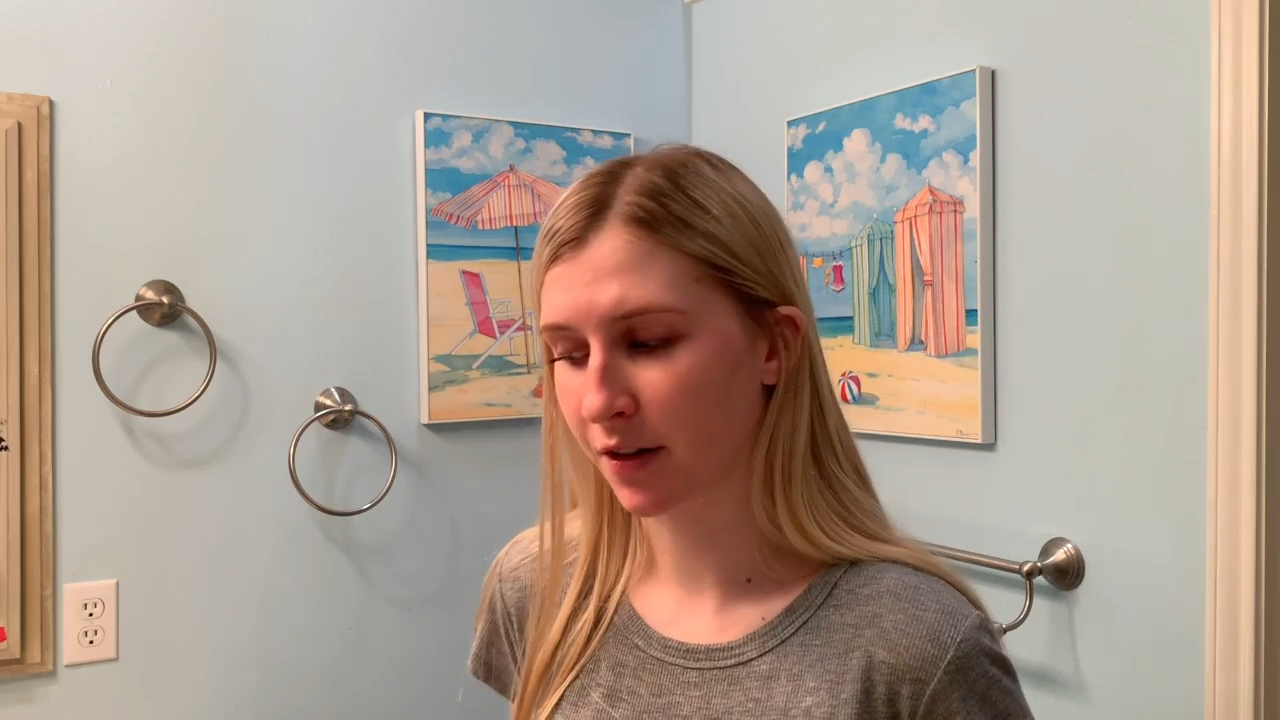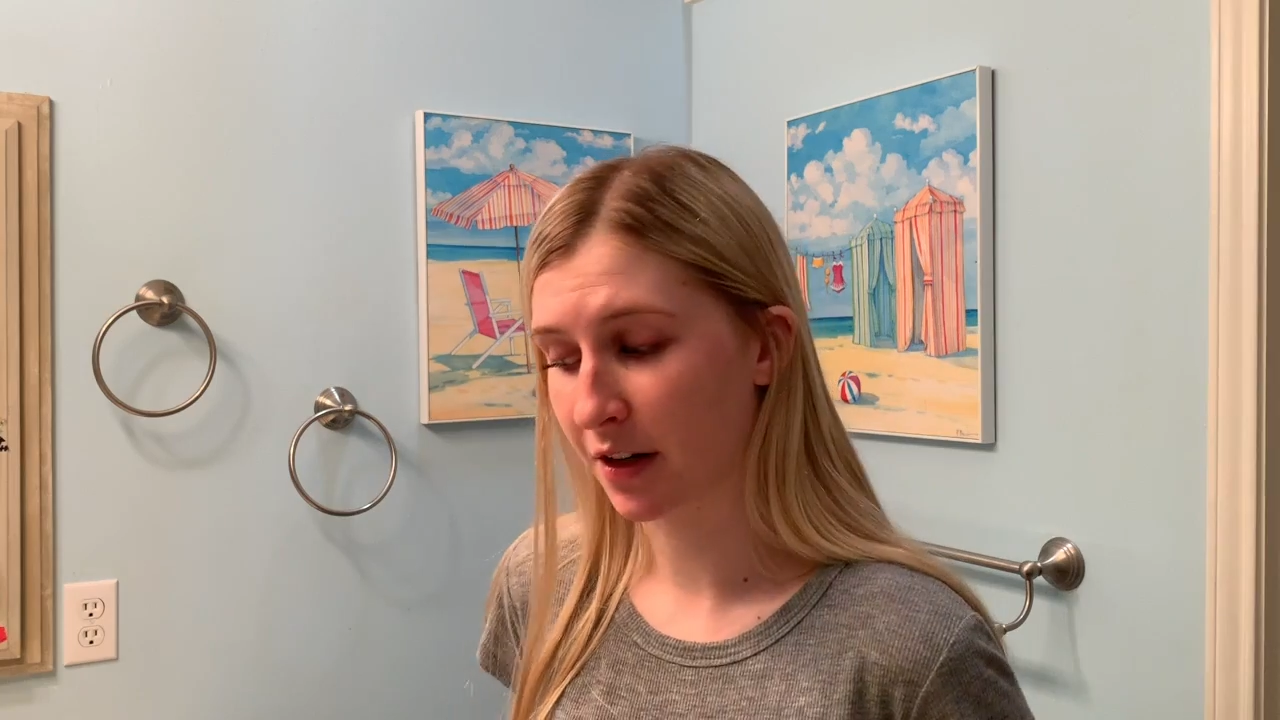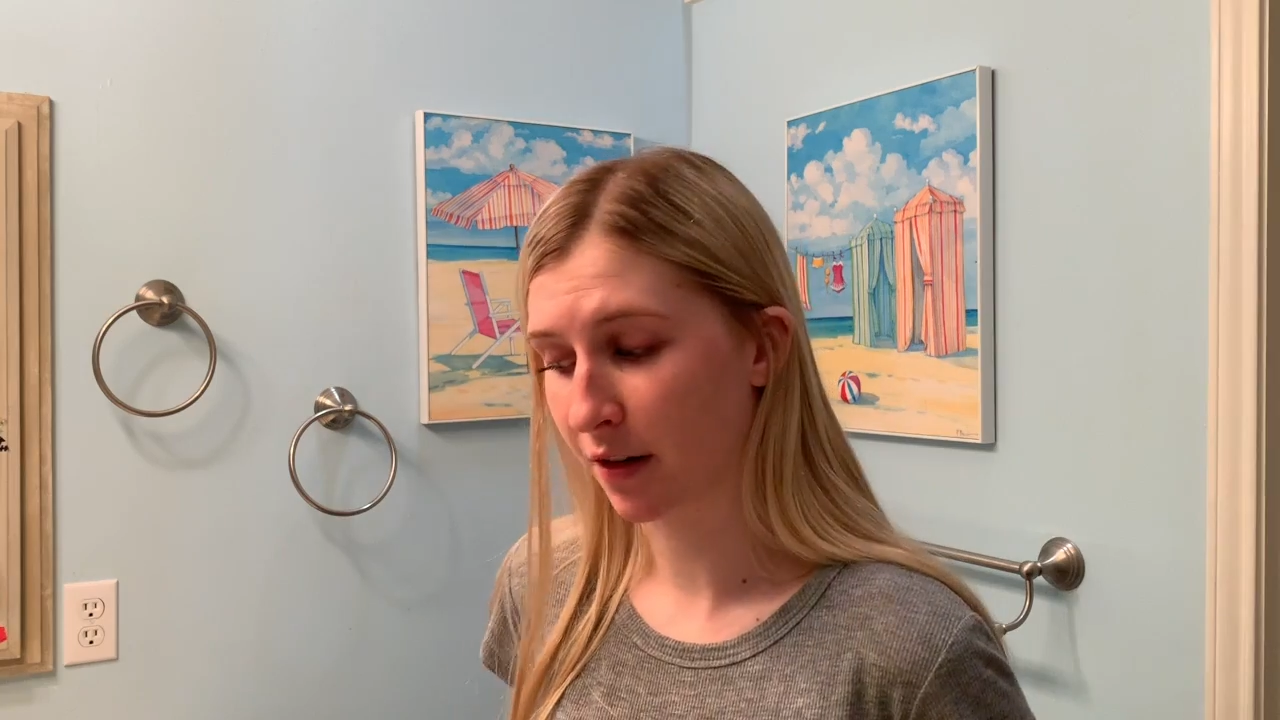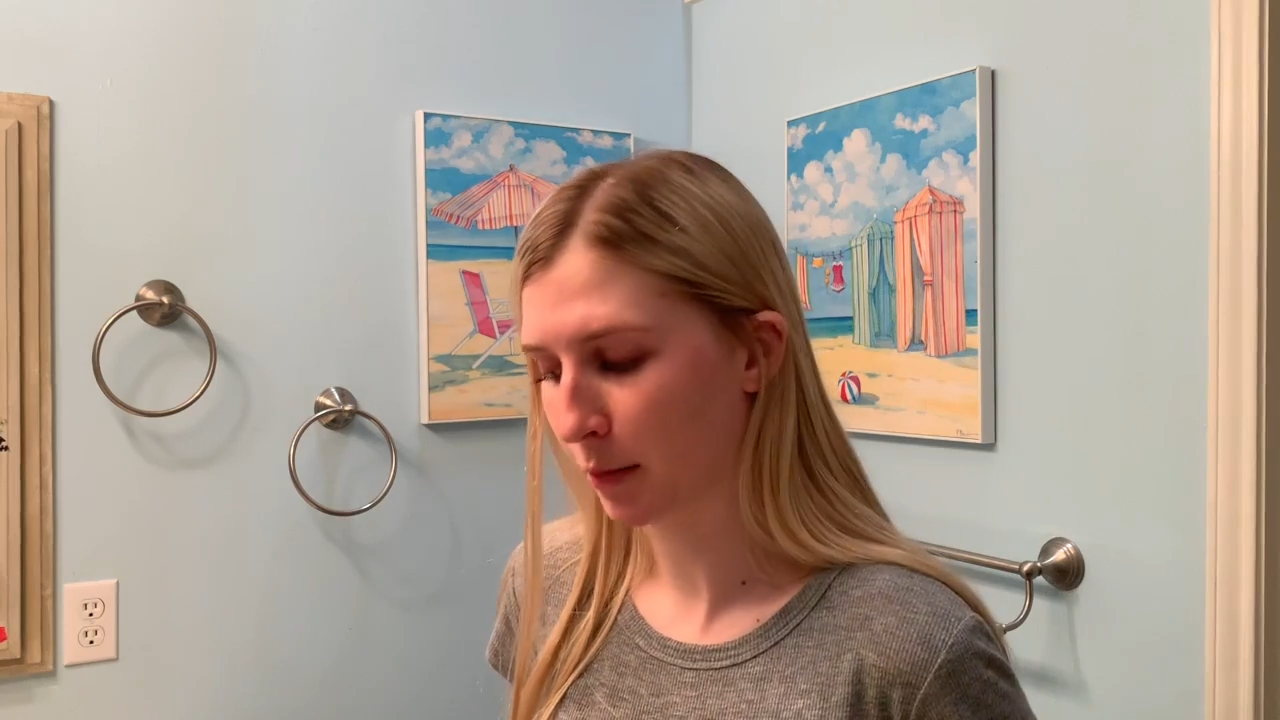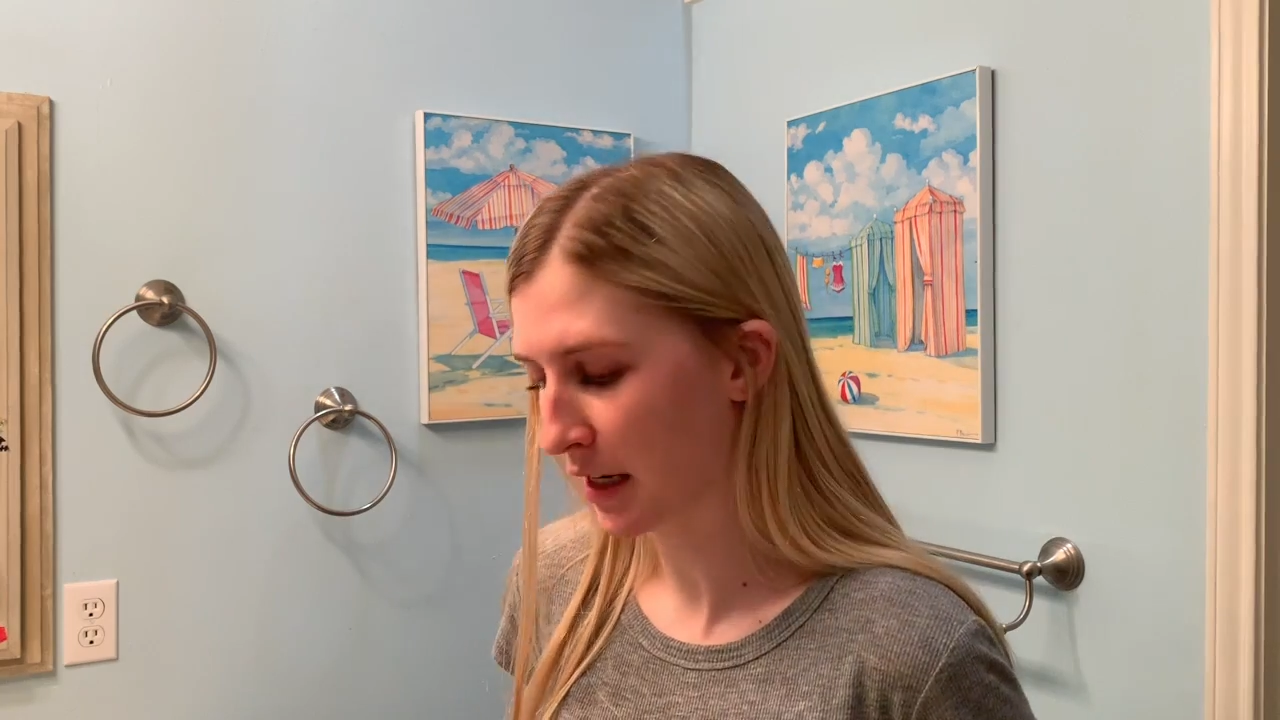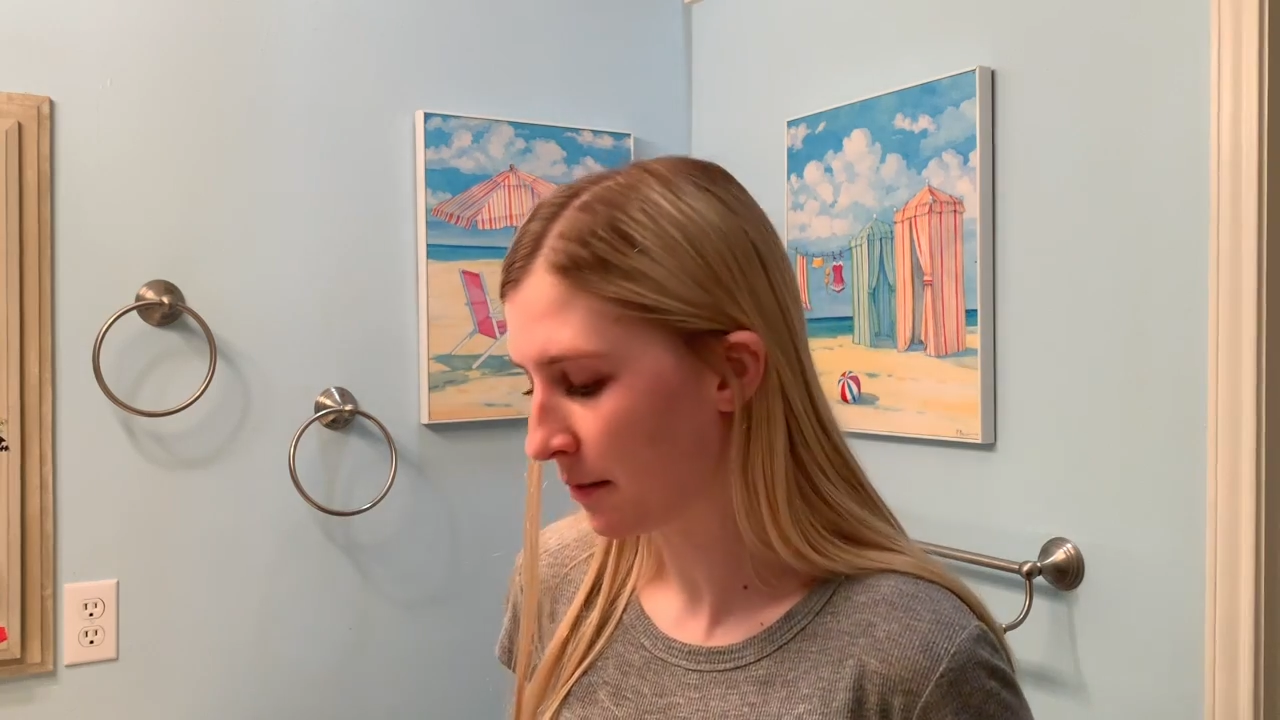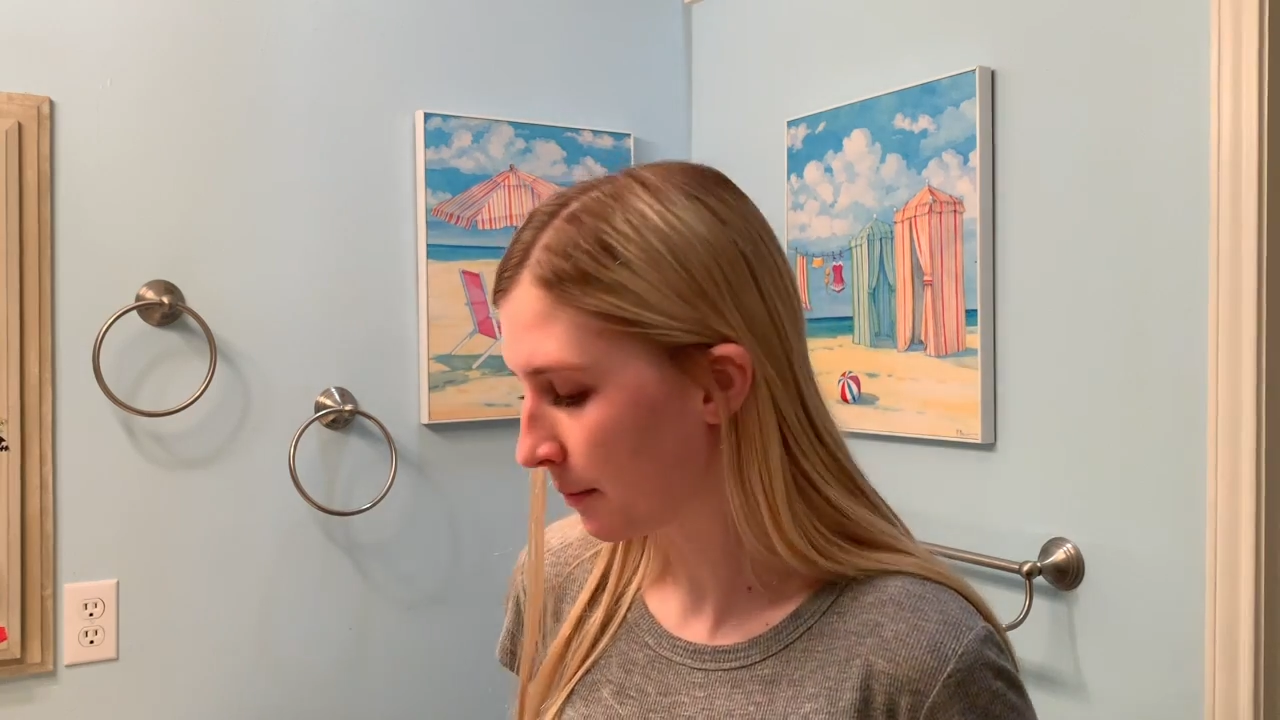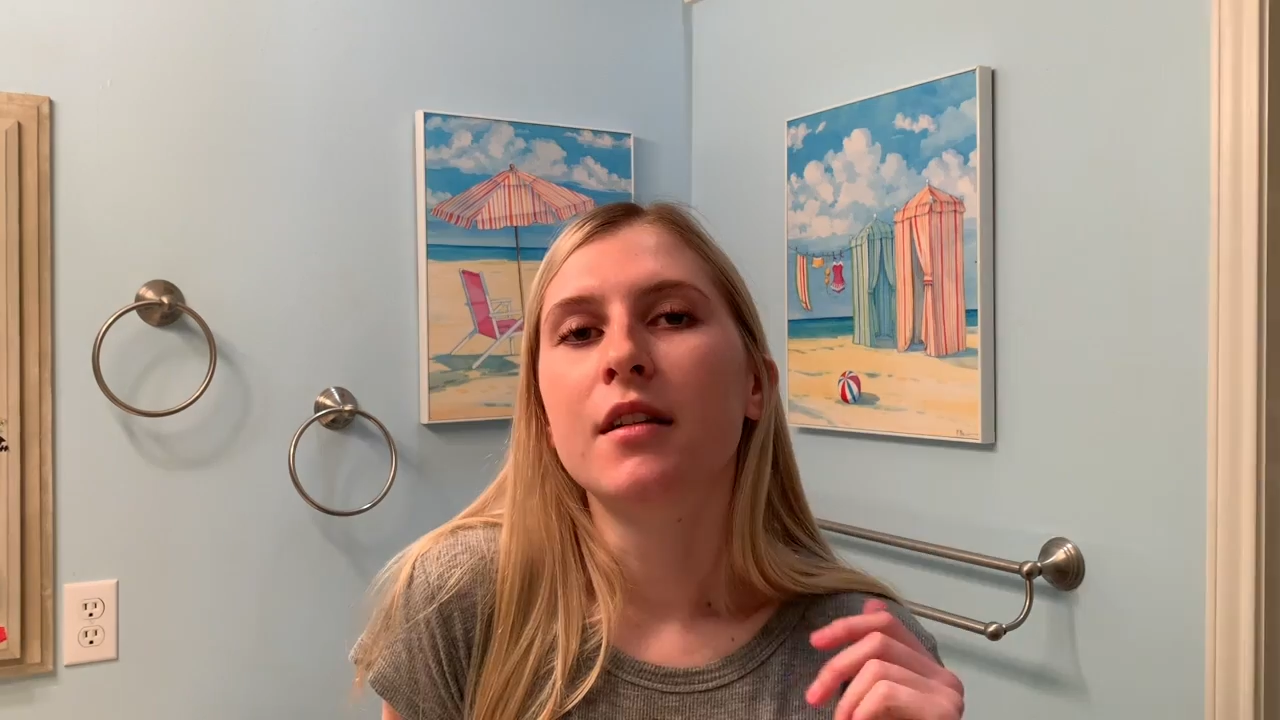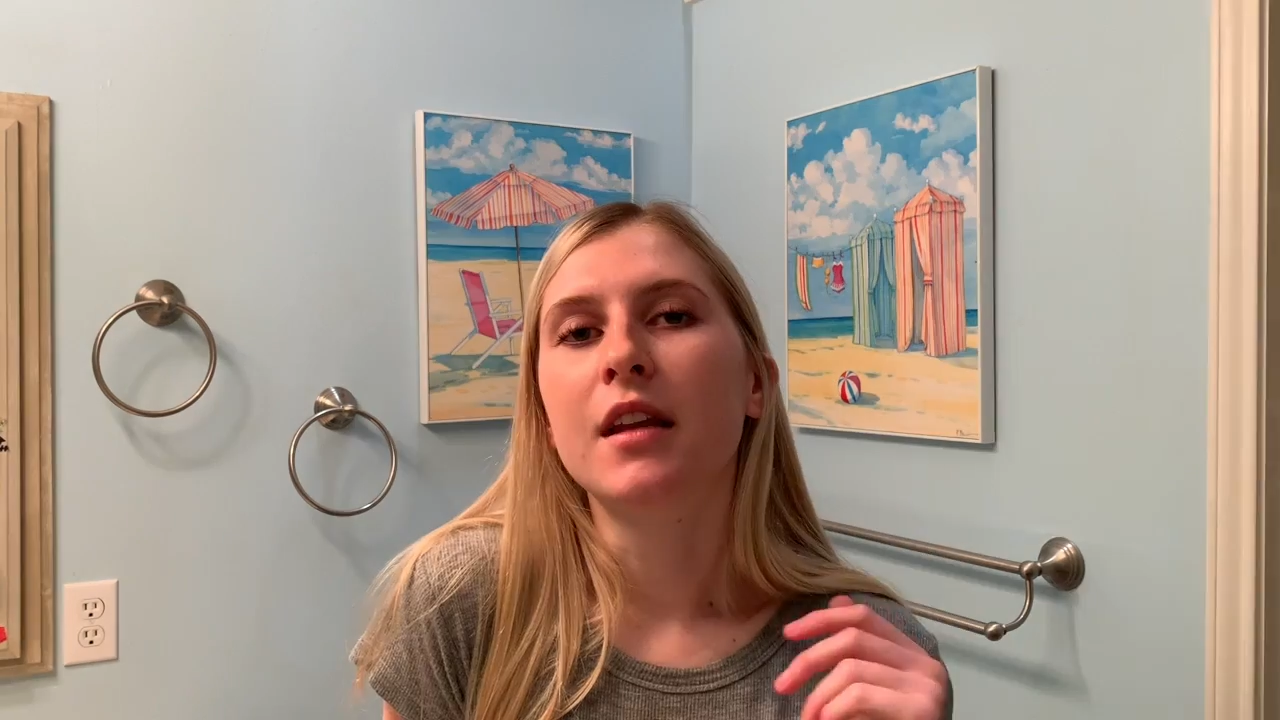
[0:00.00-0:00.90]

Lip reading: or near me.